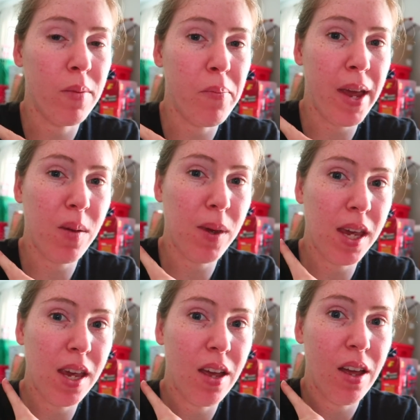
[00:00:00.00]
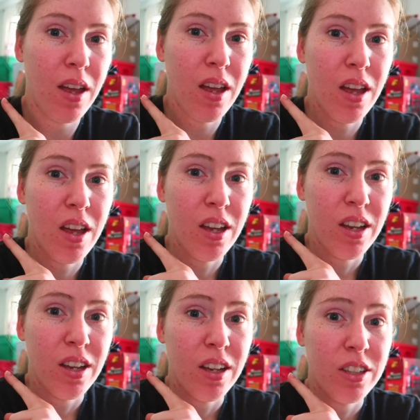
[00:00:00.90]
one baby
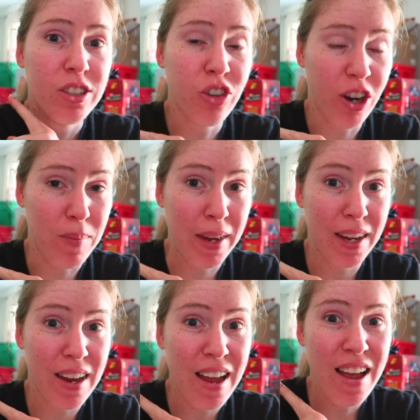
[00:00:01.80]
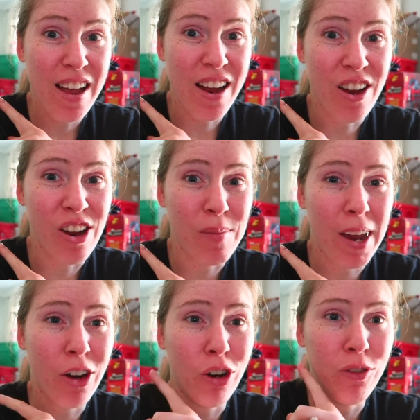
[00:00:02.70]
screaming. I
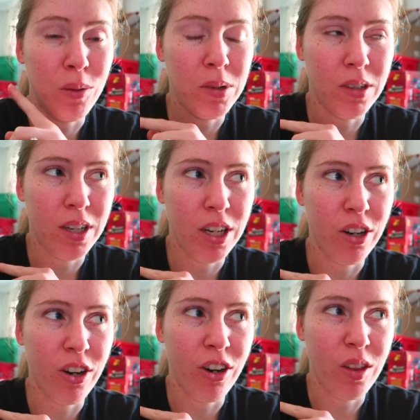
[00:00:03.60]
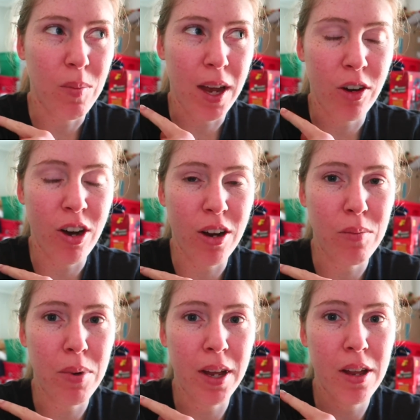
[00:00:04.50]
don't know if you'll be able to hear her in the
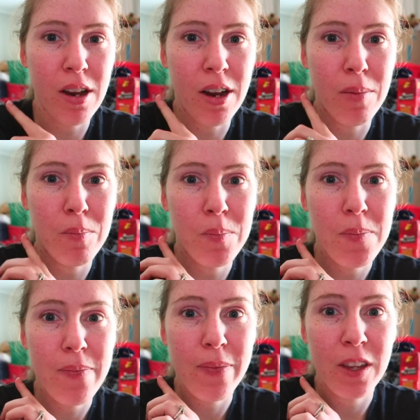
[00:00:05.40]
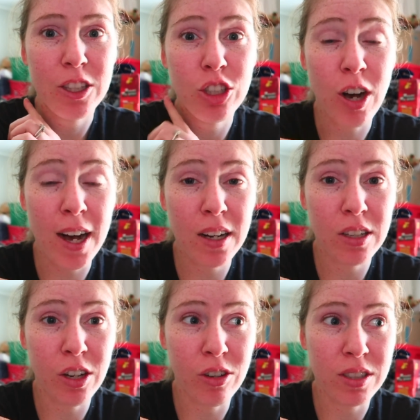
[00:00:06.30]
background, but trying
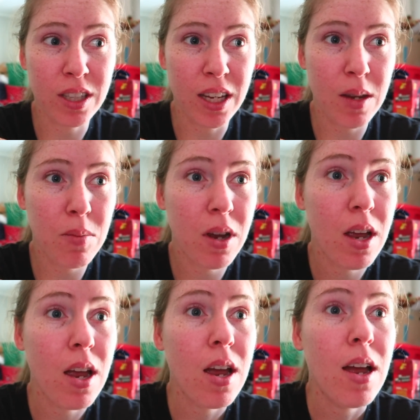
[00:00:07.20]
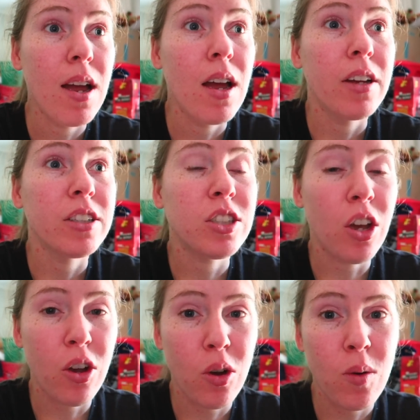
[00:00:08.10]
to go to sleep.
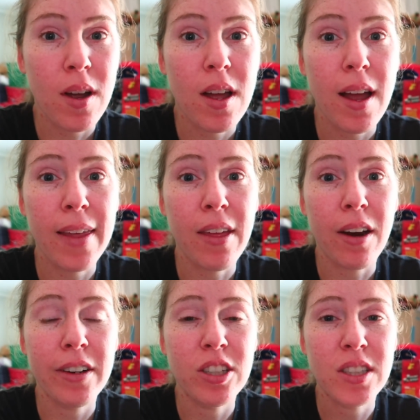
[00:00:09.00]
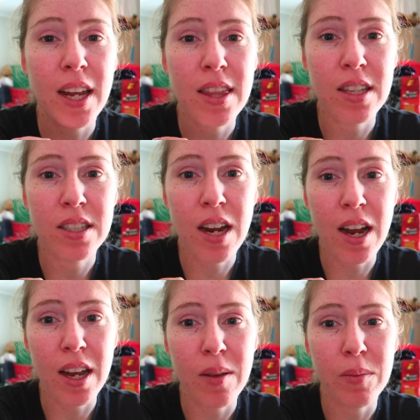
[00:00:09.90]
So I thought I'd just take this
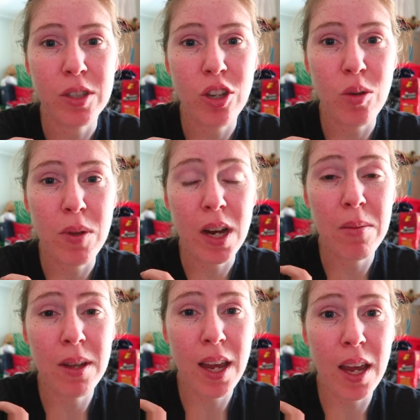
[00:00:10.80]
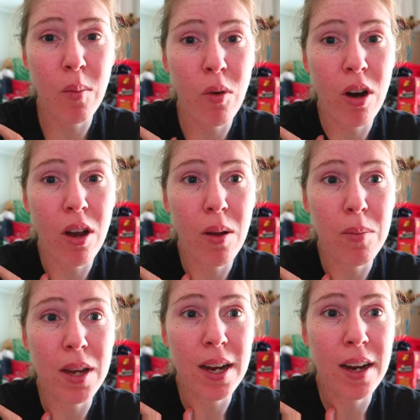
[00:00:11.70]
time to pick up the camera
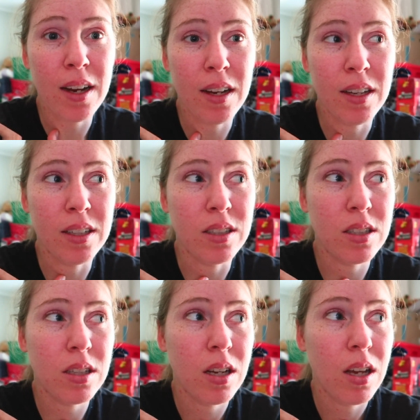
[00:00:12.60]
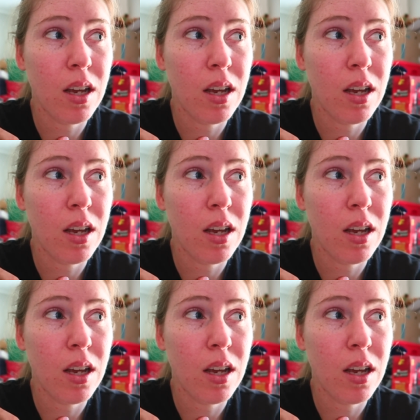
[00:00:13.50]
because